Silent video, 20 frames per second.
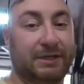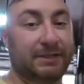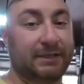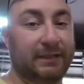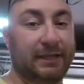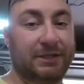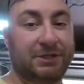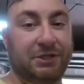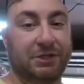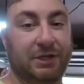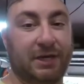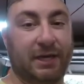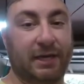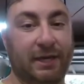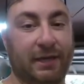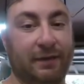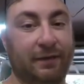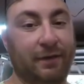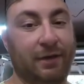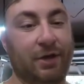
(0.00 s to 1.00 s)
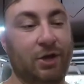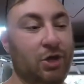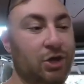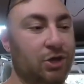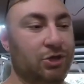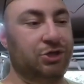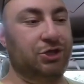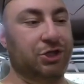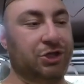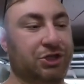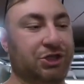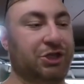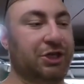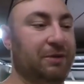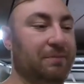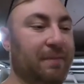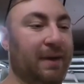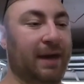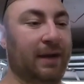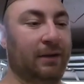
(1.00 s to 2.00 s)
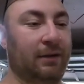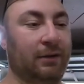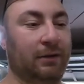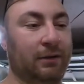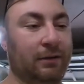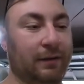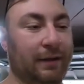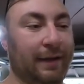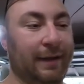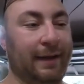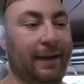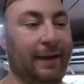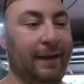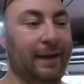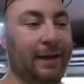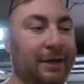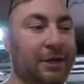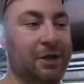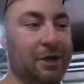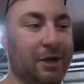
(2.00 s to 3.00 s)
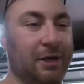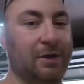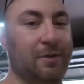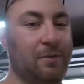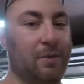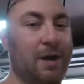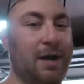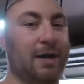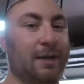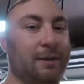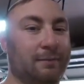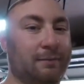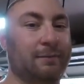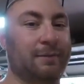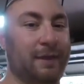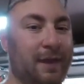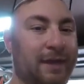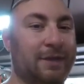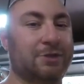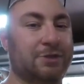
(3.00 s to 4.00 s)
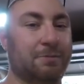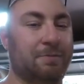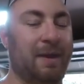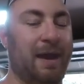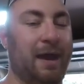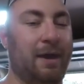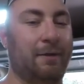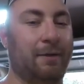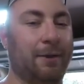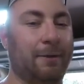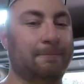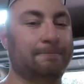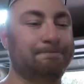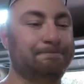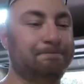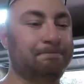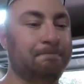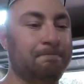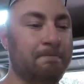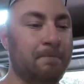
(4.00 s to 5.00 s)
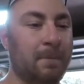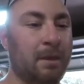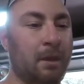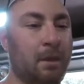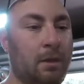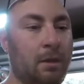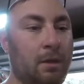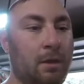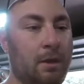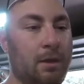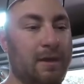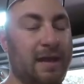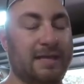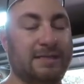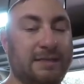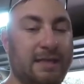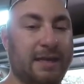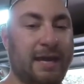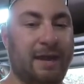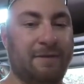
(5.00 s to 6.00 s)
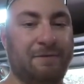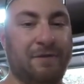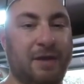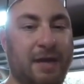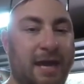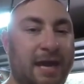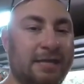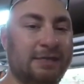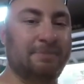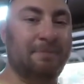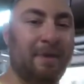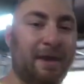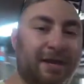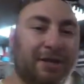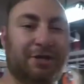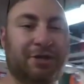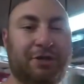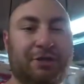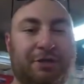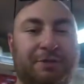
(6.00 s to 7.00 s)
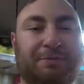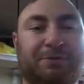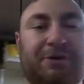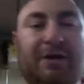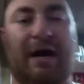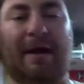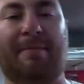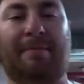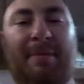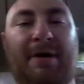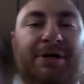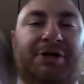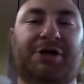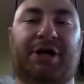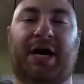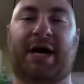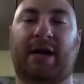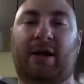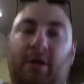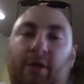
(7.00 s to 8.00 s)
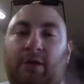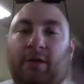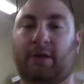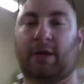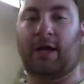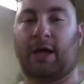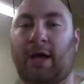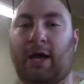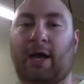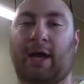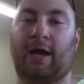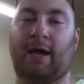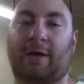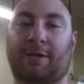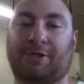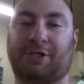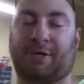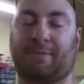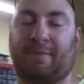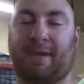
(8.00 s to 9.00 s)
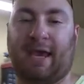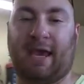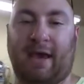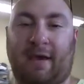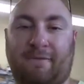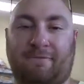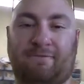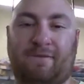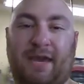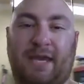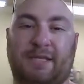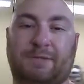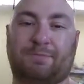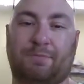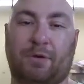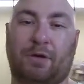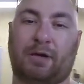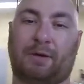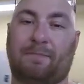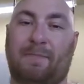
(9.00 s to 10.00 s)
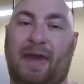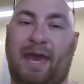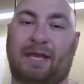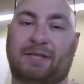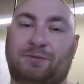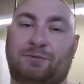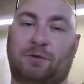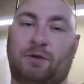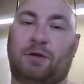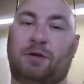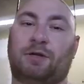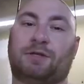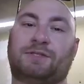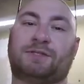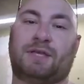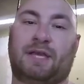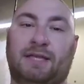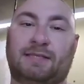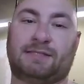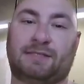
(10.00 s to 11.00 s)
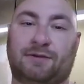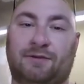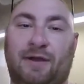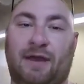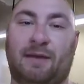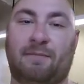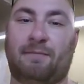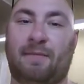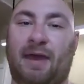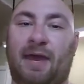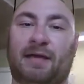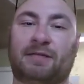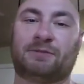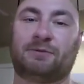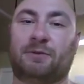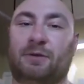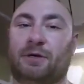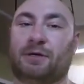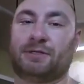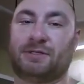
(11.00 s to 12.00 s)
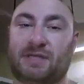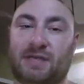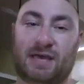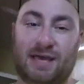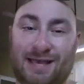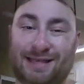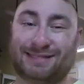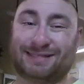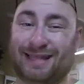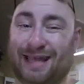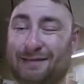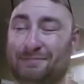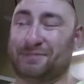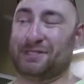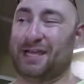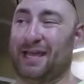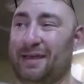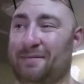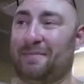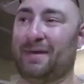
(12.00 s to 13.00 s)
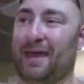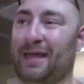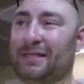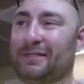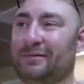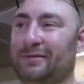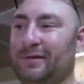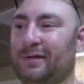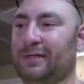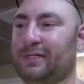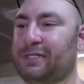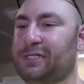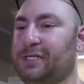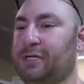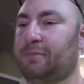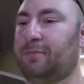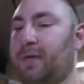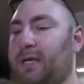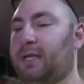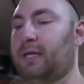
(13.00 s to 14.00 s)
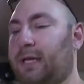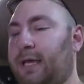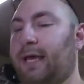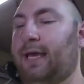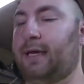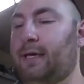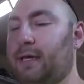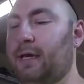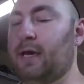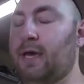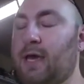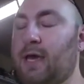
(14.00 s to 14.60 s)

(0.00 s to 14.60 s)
because unless you're cutting just sheet metal, you're going to want the extra power. That's all I got for you guys. Make sure you subscribe to my channel. Check me out. Facebook, MaksWerks. Instagram, MaksWerks. Snapchat, MaksWerks. Shoot me a link.